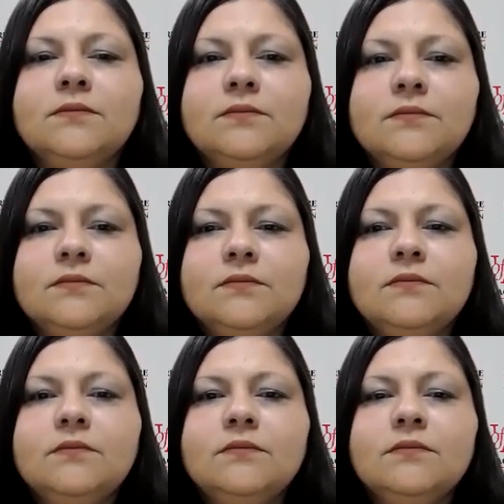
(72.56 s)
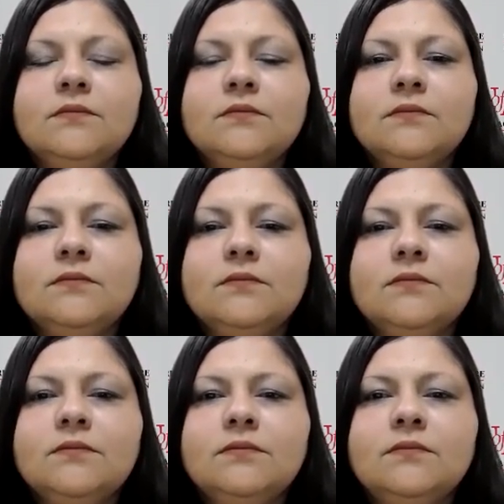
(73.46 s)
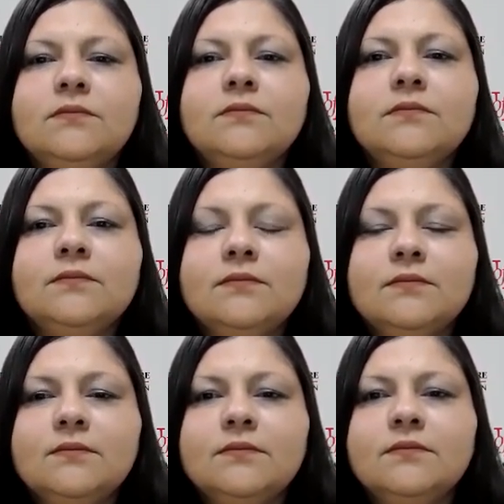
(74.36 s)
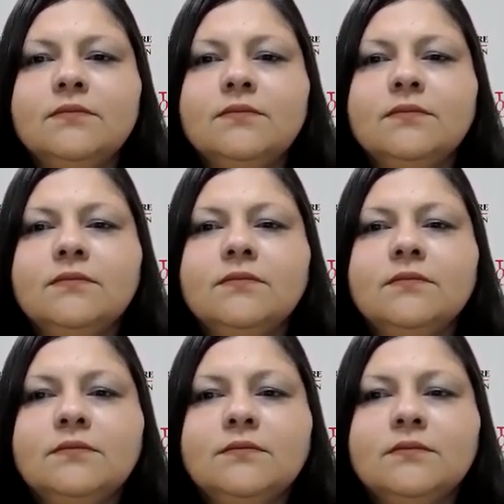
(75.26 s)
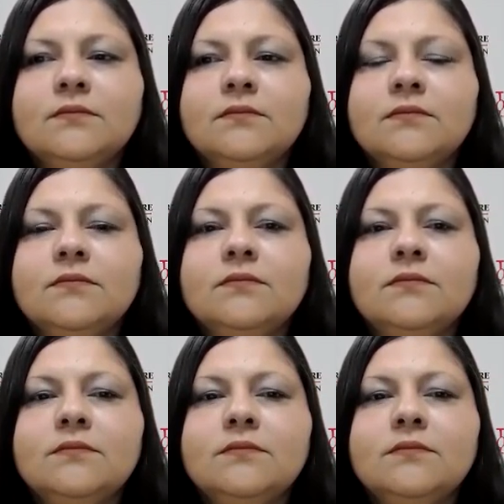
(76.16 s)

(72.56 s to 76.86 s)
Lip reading: No words are spoken by the person on screen.